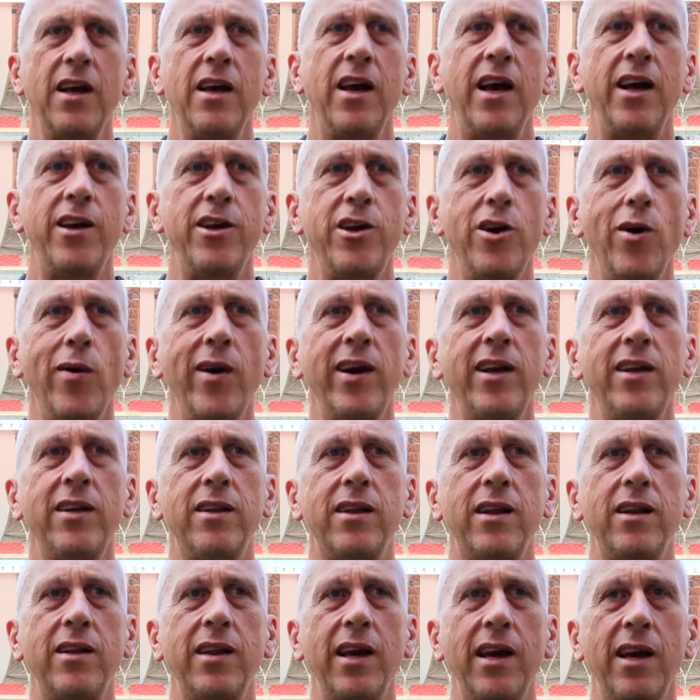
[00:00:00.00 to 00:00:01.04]
and knowing
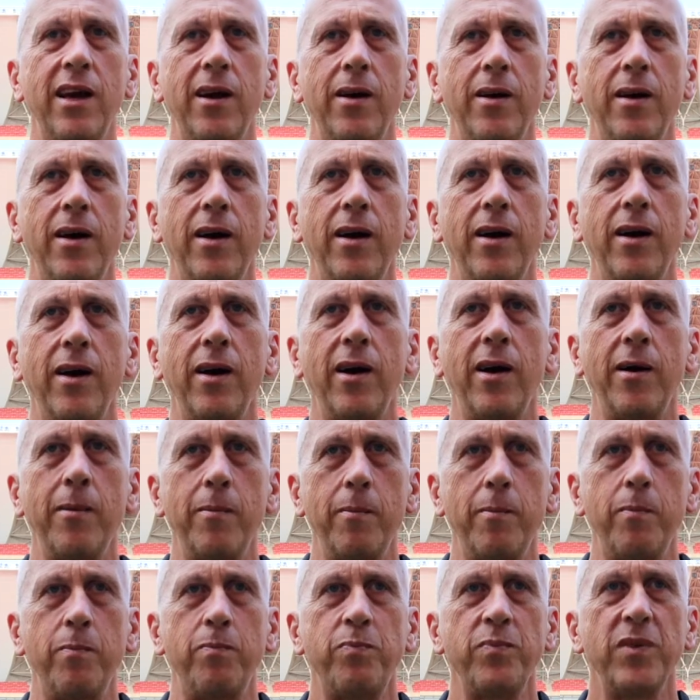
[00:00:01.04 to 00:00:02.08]
that
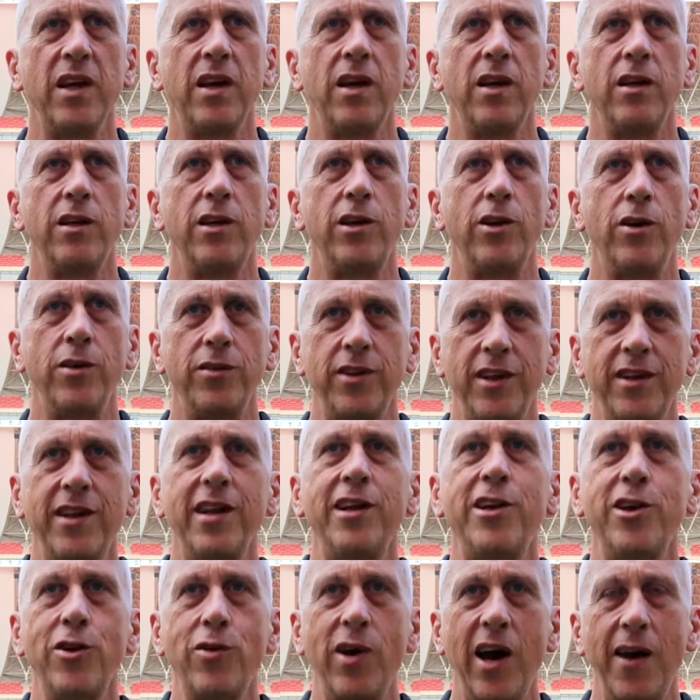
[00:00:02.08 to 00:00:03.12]
that they
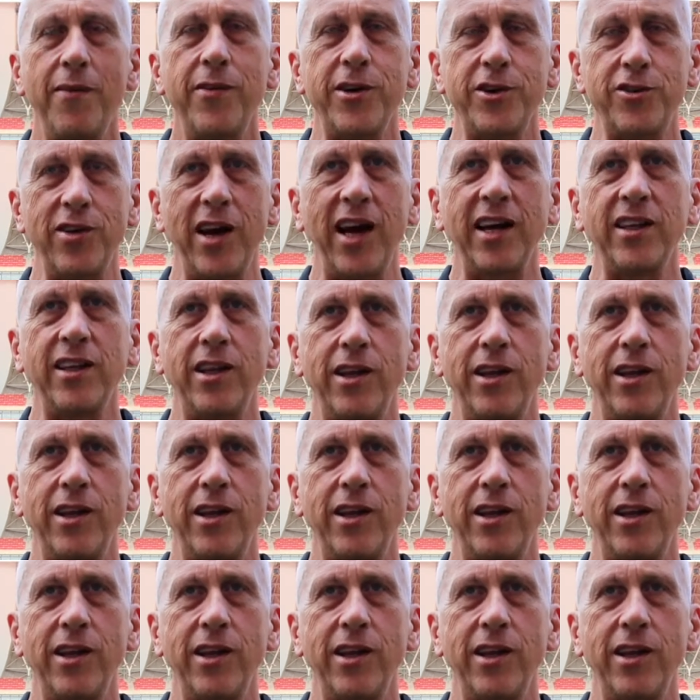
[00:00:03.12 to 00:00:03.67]
do have a track,